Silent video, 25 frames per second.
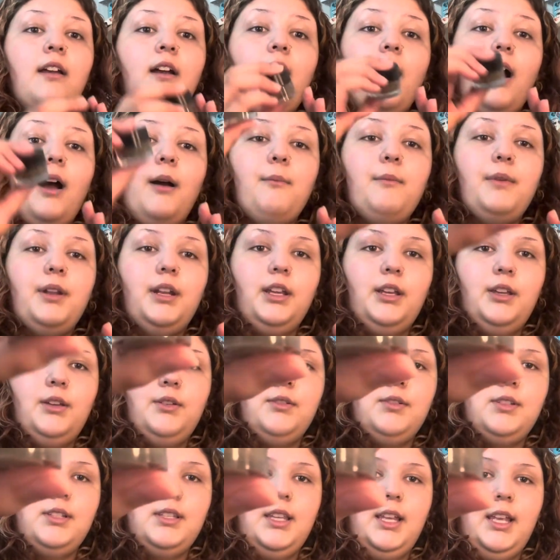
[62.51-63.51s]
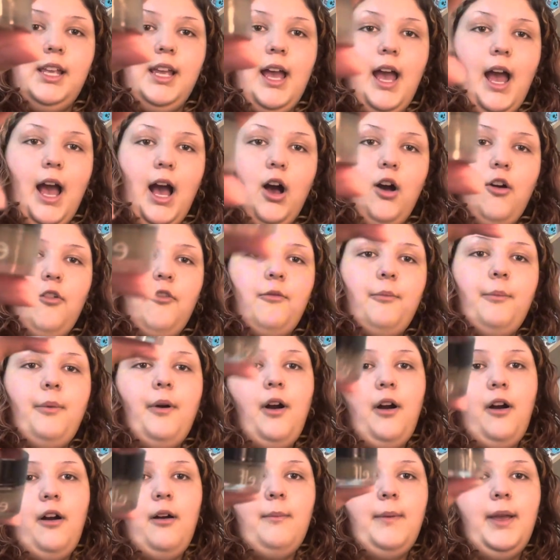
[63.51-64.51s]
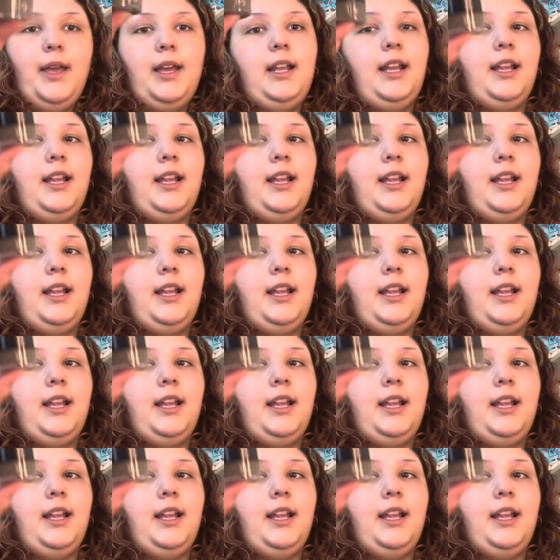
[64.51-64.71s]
I'm gonna use the e.l.f. pomade